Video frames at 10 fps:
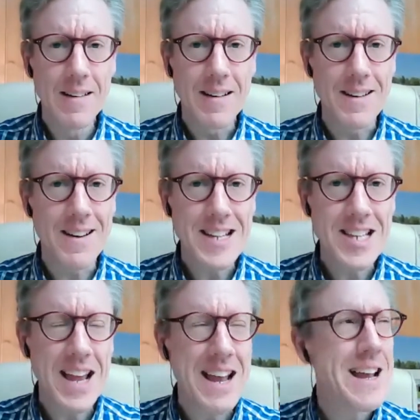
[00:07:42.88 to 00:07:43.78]
And I
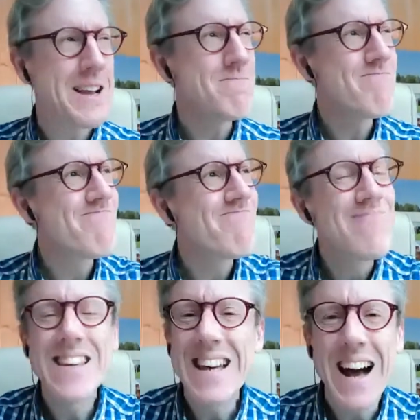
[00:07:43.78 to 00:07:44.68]
say,
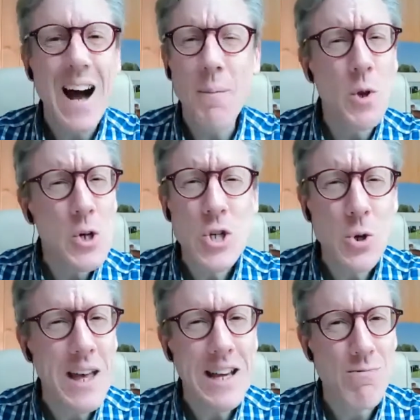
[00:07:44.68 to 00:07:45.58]
I'm not
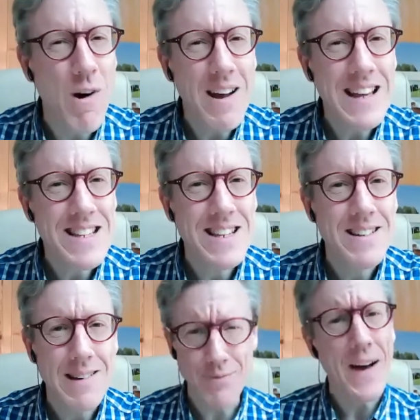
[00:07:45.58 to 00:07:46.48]
sure that's
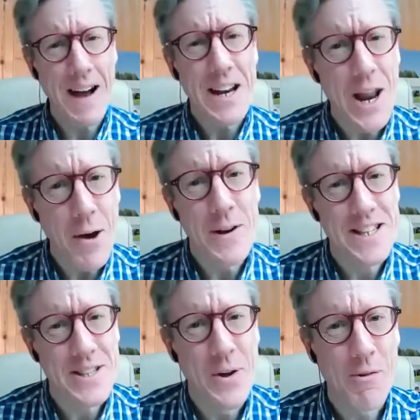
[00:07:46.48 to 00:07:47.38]
right. In fact, I know
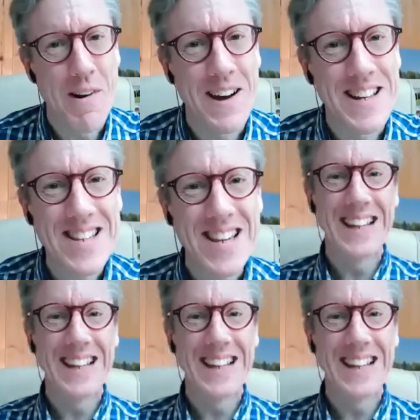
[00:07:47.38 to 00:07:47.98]
it's not right.